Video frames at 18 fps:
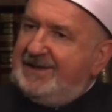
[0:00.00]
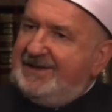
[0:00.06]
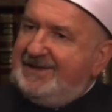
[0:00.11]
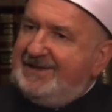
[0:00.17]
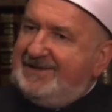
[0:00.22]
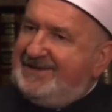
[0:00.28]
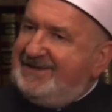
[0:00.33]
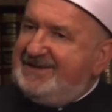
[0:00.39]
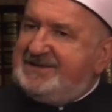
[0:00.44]

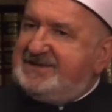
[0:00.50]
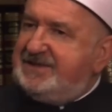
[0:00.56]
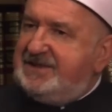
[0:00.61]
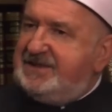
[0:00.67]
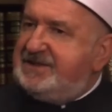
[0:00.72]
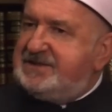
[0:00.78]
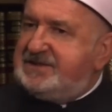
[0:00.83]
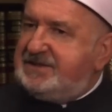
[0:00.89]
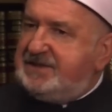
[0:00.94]
this
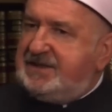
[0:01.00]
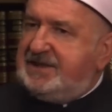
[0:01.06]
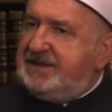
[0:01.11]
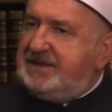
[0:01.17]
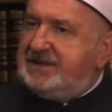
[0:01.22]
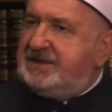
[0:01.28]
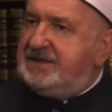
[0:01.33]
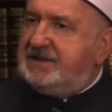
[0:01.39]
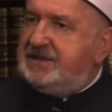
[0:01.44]
is
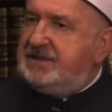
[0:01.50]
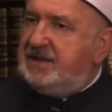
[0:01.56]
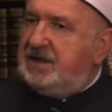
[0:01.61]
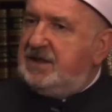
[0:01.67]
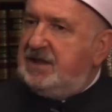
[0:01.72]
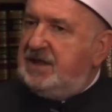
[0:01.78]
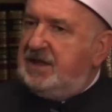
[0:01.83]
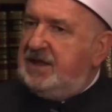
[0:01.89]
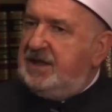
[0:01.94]
not
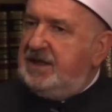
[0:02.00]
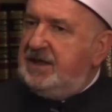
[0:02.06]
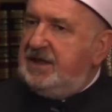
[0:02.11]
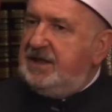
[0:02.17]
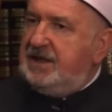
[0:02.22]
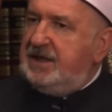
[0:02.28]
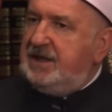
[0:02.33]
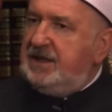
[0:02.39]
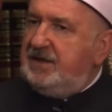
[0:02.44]

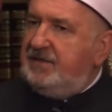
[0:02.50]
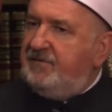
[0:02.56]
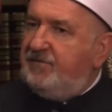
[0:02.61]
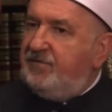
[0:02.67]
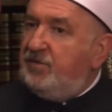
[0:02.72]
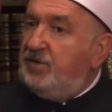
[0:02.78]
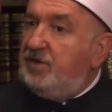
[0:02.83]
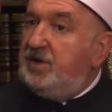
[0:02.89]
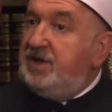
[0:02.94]
a
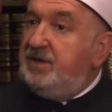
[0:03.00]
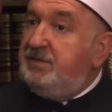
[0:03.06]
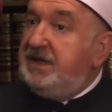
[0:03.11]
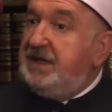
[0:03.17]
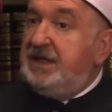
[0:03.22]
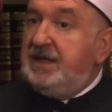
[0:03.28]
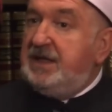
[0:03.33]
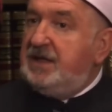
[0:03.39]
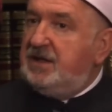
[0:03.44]
full
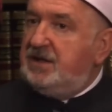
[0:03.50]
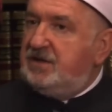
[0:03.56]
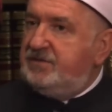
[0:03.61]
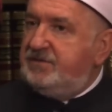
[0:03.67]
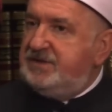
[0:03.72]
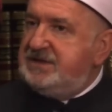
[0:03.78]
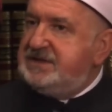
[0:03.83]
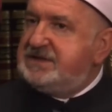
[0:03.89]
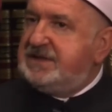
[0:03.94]
meaning
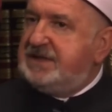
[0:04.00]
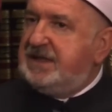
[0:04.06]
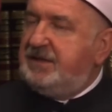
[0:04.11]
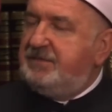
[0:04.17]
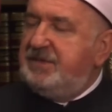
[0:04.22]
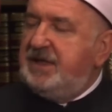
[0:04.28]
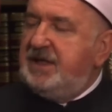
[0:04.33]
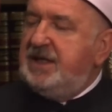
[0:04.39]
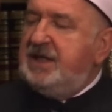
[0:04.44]
of
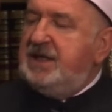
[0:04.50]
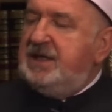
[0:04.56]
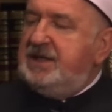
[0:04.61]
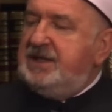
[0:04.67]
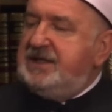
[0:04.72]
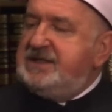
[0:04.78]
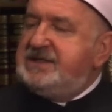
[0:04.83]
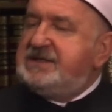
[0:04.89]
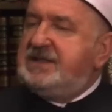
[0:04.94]
Islam.
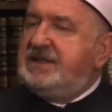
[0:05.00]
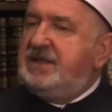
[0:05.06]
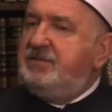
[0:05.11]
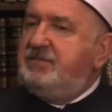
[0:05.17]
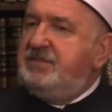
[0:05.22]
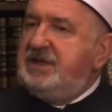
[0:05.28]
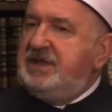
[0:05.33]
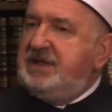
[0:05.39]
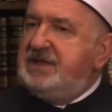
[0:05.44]

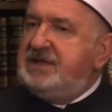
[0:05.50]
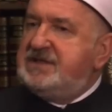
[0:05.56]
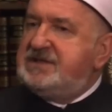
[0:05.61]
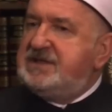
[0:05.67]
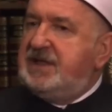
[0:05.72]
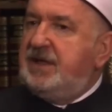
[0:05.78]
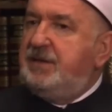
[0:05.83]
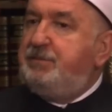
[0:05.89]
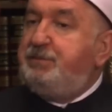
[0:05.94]
Islam
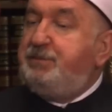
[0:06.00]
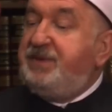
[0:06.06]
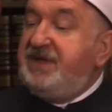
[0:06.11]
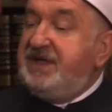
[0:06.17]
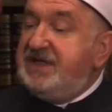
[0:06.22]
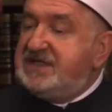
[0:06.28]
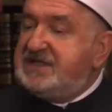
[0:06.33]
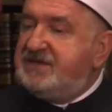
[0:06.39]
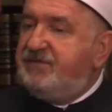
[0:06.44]
means
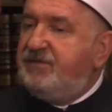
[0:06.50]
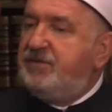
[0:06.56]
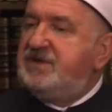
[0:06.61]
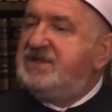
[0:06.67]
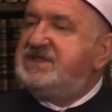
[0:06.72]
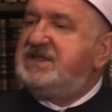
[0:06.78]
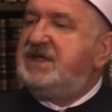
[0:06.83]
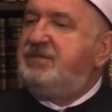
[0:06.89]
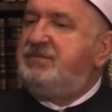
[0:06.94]

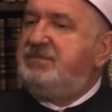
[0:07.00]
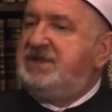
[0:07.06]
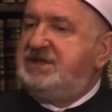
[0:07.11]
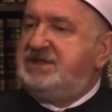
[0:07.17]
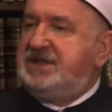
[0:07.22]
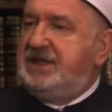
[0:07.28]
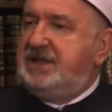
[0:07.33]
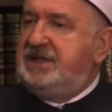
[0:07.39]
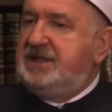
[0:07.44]
peaceful
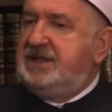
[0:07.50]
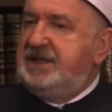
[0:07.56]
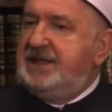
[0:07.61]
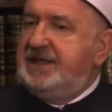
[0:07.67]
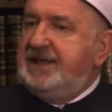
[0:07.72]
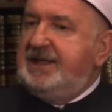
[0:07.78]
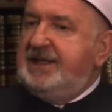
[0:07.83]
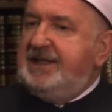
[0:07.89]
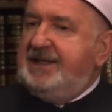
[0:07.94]
submission.
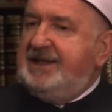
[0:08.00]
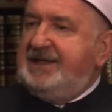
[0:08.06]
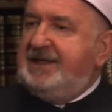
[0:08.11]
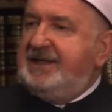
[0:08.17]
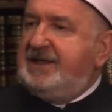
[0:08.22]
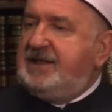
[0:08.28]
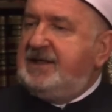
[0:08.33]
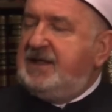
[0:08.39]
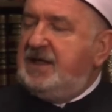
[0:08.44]

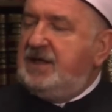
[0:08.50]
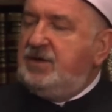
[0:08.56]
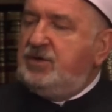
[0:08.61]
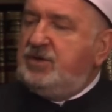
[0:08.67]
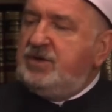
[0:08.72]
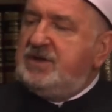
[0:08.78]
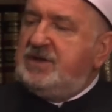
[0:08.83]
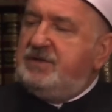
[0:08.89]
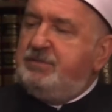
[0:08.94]
There
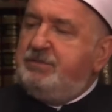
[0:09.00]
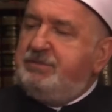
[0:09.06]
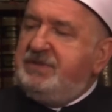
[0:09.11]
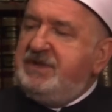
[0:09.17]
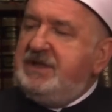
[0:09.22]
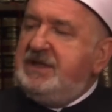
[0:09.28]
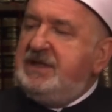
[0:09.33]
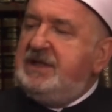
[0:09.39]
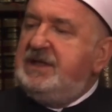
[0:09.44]
cannot
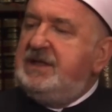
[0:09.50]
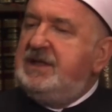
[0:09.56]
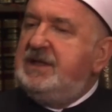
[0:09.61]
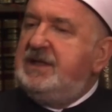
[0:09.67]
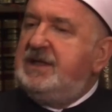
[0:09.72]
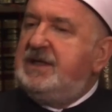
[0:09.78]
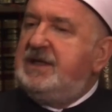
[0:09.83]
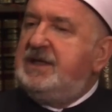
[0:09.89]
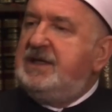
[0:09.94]
be
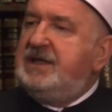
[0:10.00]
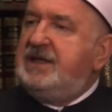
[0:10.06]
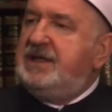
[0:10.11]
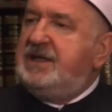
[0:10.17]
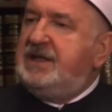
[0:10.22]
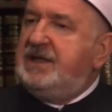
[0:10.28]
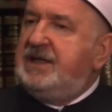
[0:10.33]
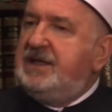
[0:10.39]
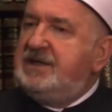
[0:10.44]

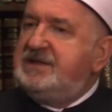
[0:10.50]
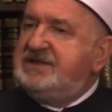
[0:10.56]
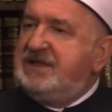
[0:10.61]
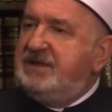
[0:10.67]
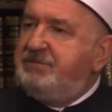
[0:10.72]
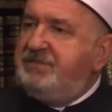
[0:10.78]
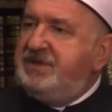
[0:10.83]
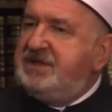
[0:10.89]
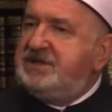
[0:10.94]

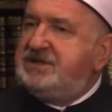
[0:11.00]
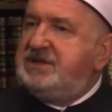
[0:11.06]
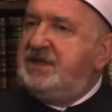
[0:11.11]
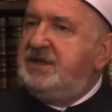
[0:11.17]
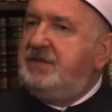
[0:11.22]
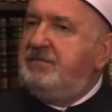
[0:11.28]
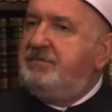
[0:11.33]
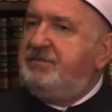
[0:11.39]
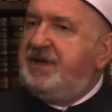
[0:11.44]

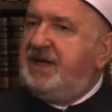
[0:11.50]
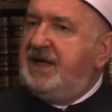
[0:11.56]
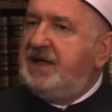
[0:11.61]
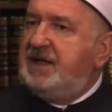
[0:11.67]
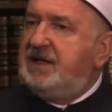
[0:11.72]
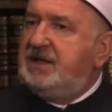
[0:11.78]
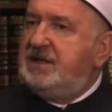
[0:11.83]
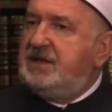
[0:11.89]
submission by